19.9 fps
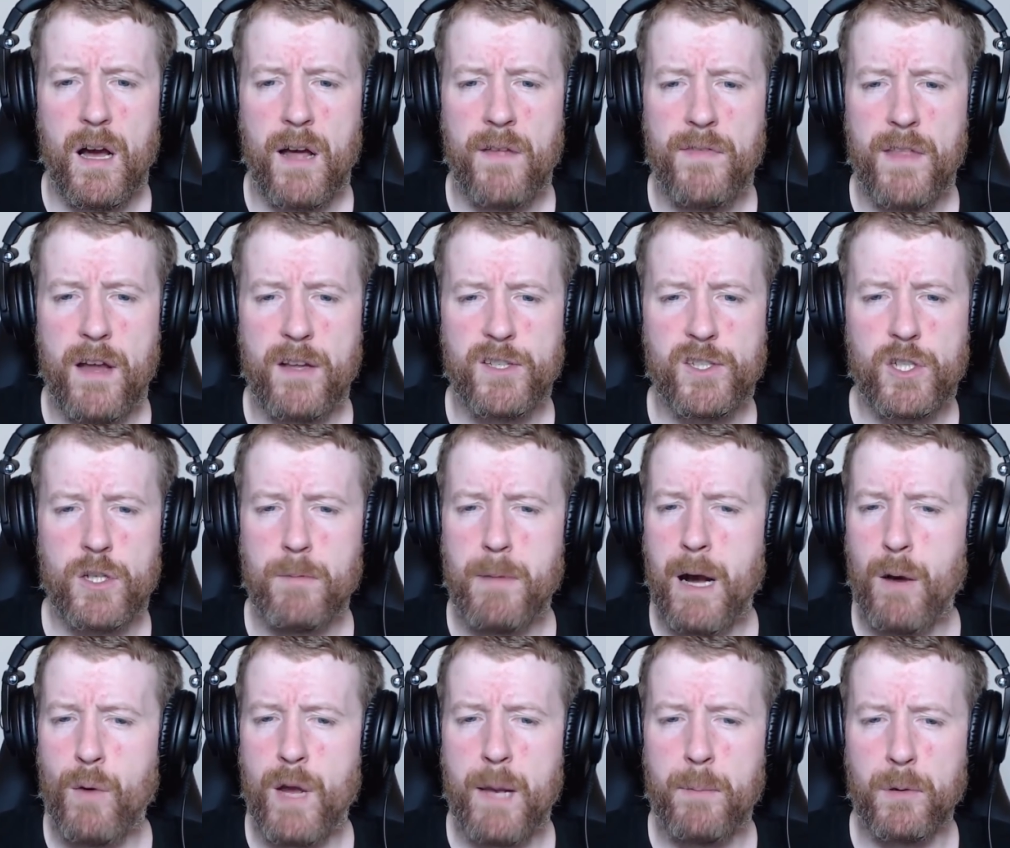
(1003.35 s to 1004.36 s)
and they're
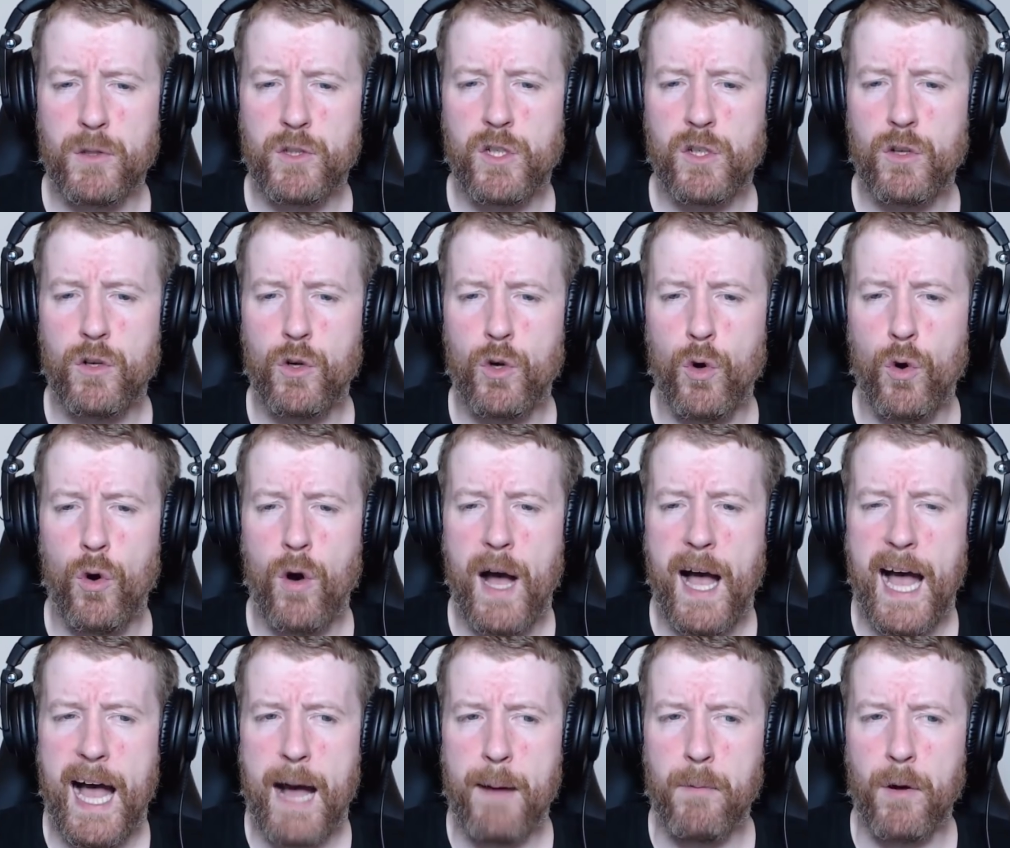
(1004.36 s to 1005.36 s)
somehow able to go
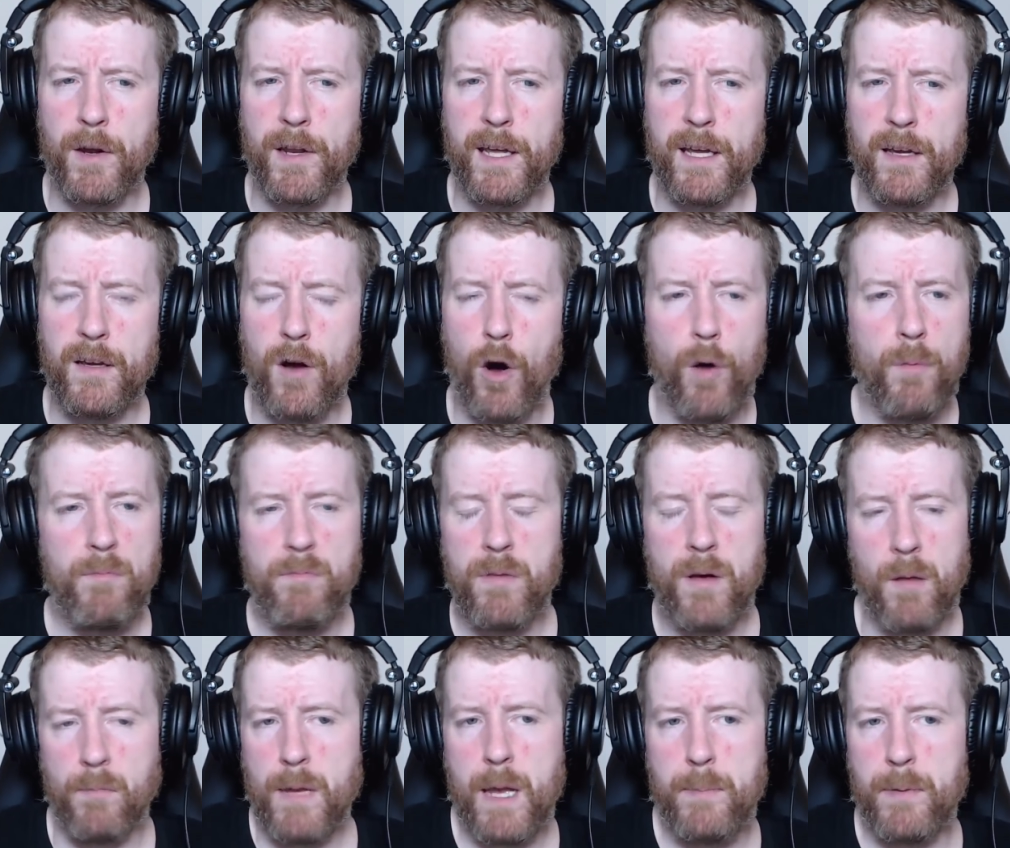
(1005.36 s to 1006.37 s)
ham on it.
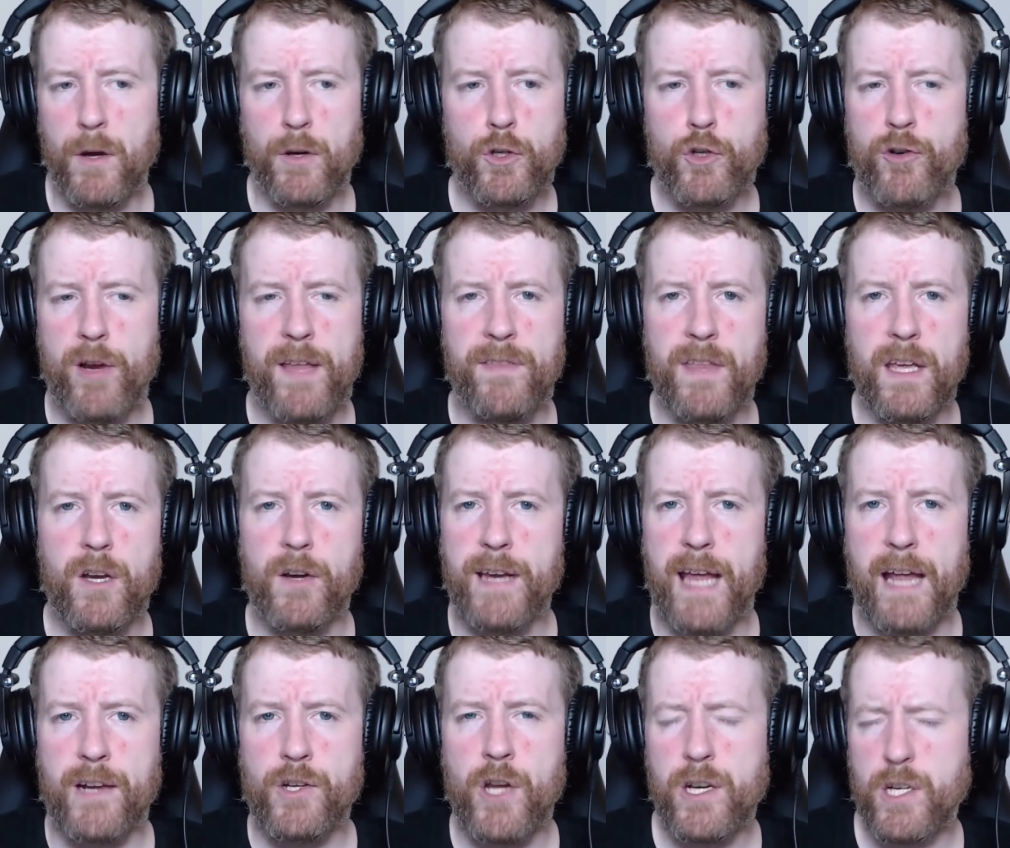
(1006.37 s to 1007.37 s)
Or maybe on Train they
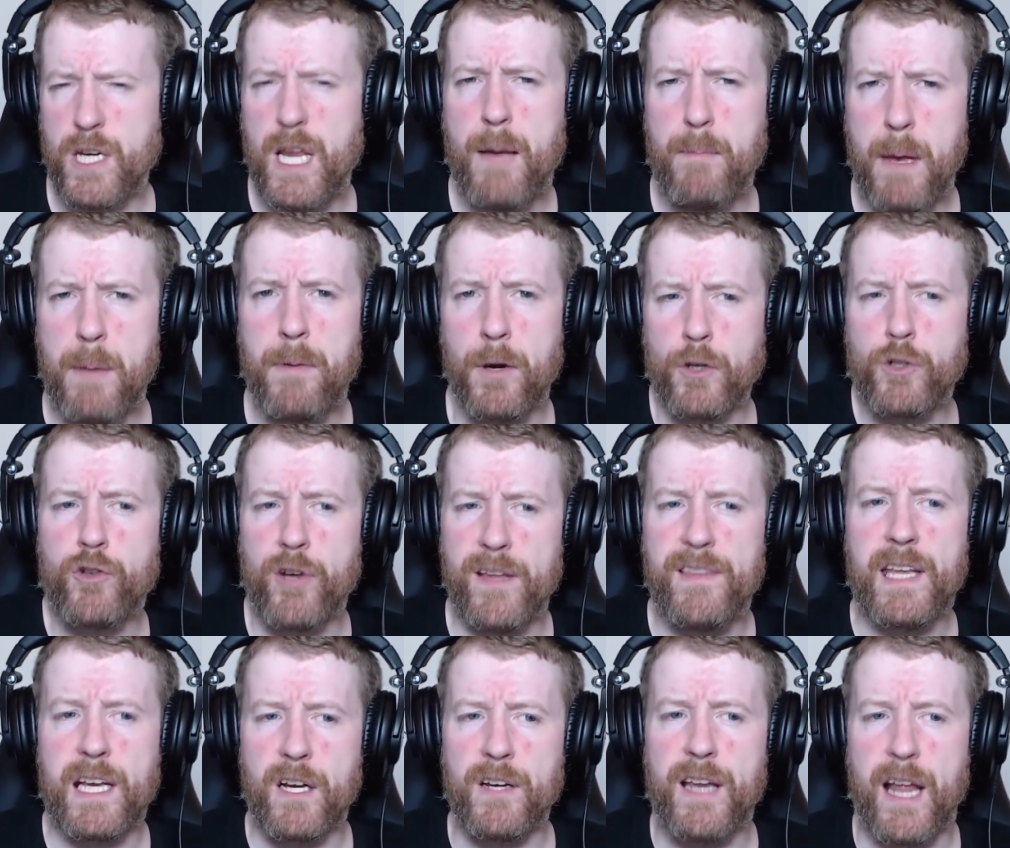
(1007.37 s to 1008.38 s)
could edge. Actually, yeah, maybe on
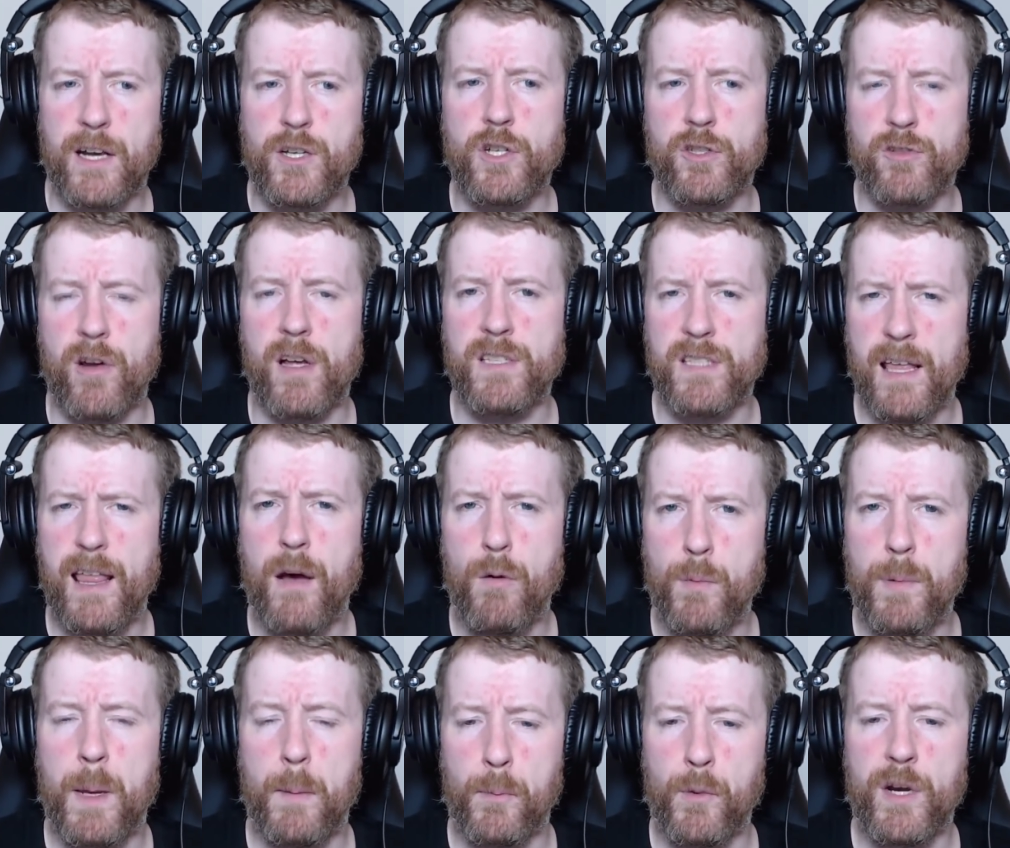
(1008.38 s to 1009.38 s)
Train they could edge Astralis. I think that
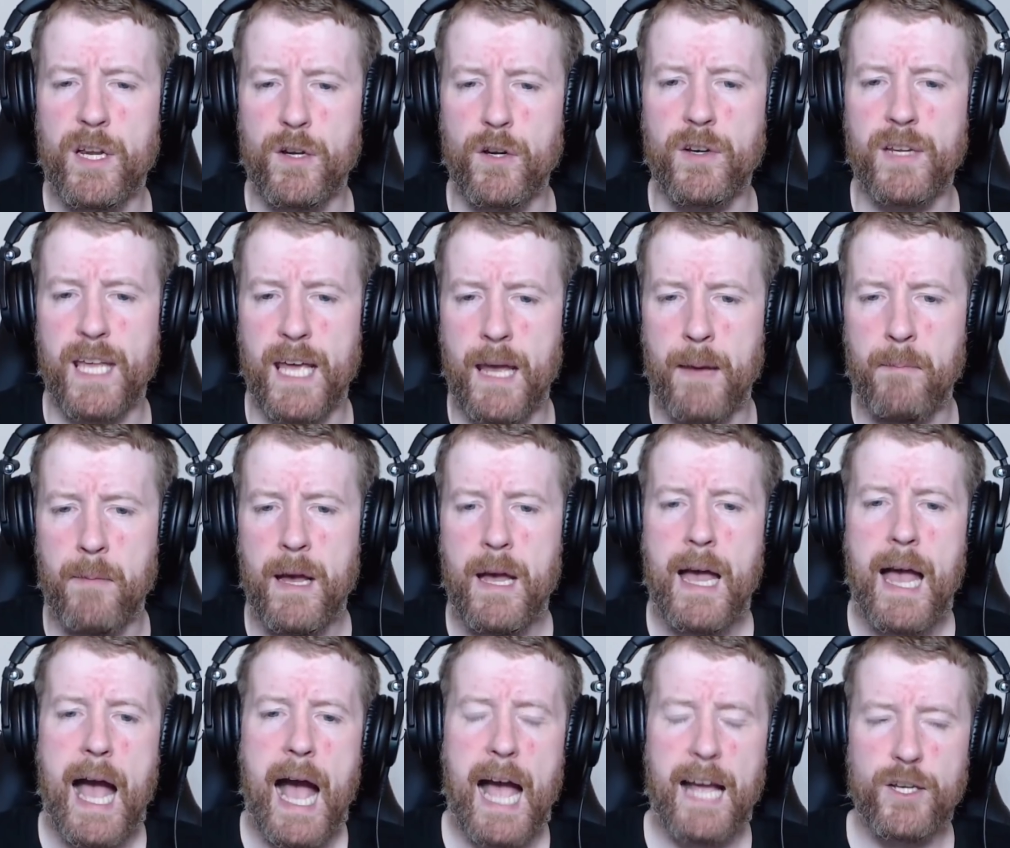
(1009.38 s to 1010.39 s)
would be a pretty good game.
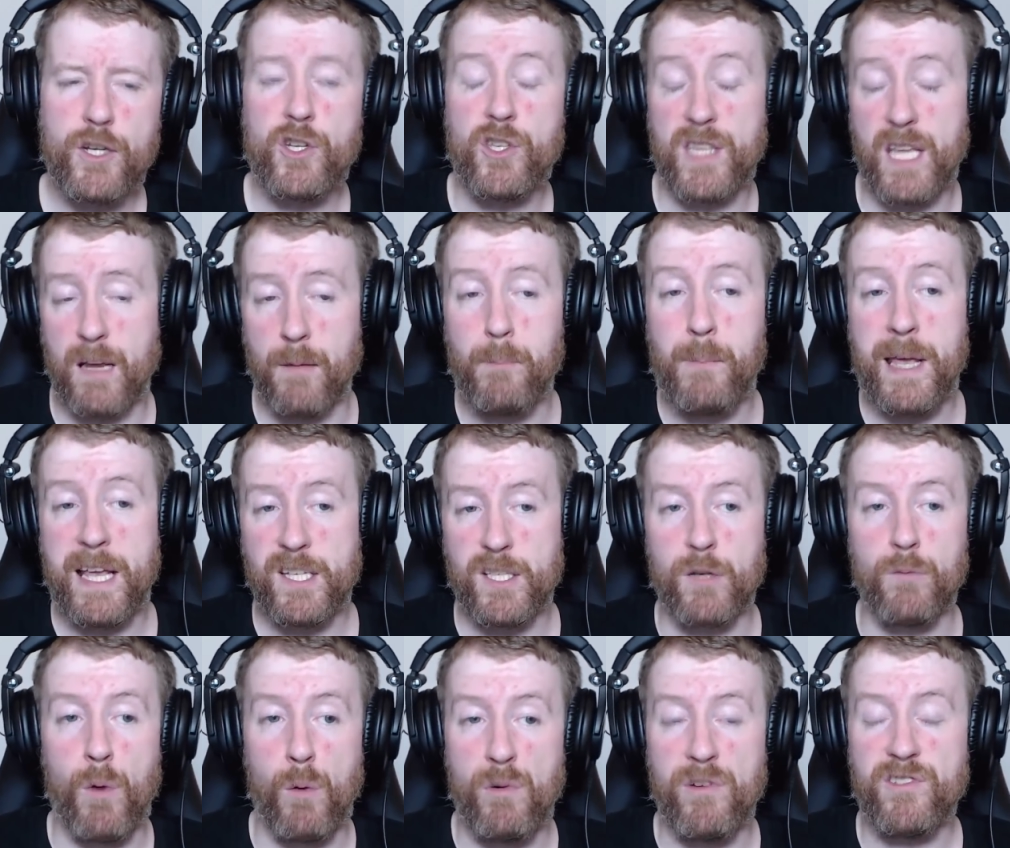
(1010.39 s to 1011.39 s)
I just think
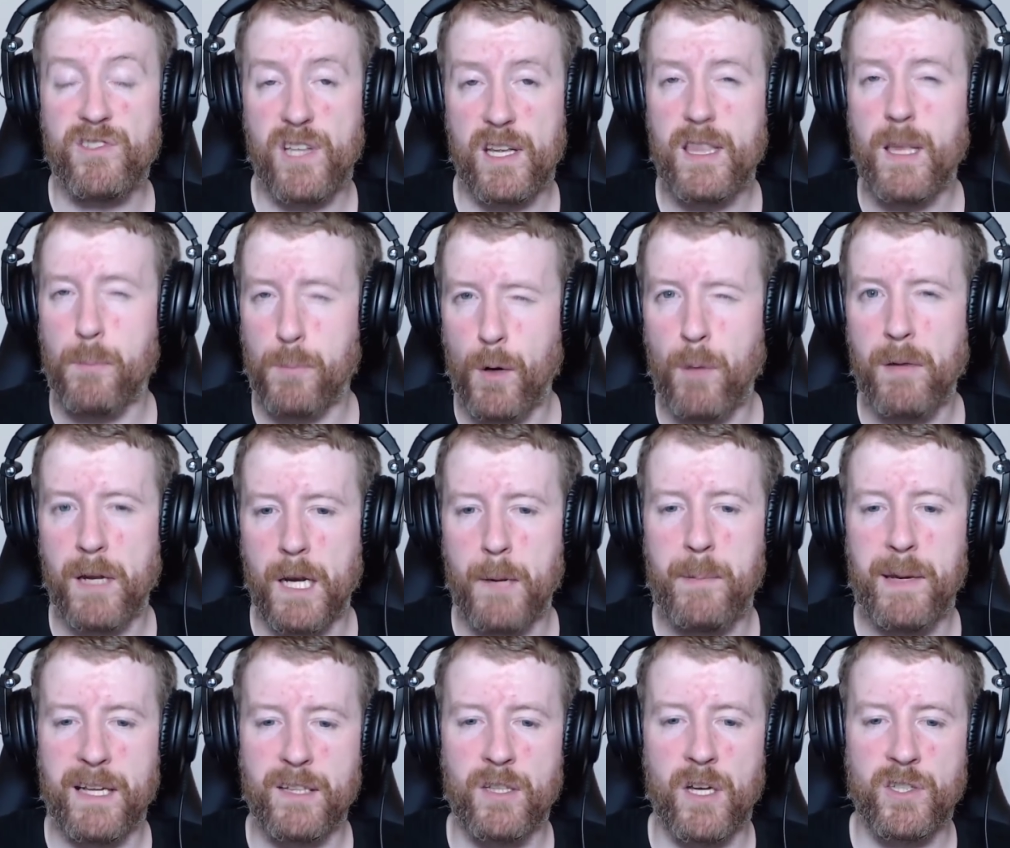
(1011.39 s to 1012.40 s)
based on what we've seen, they're probably
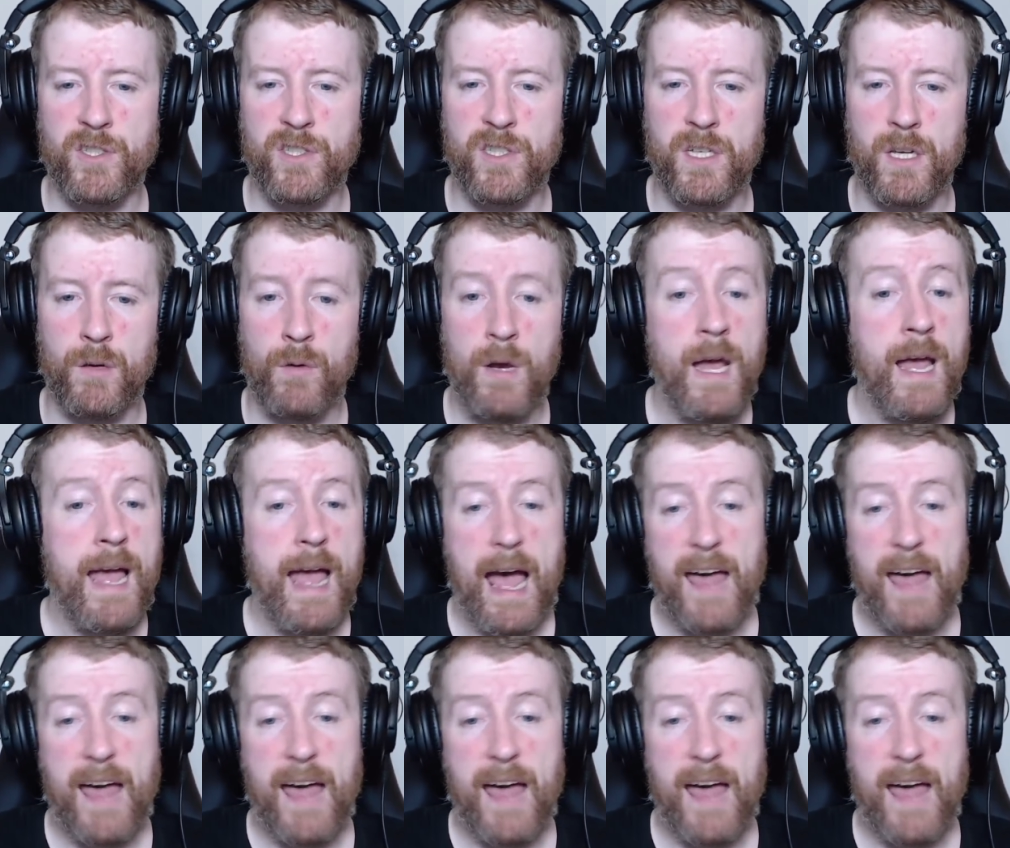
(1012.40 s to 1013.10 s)
going to pick Dust 2.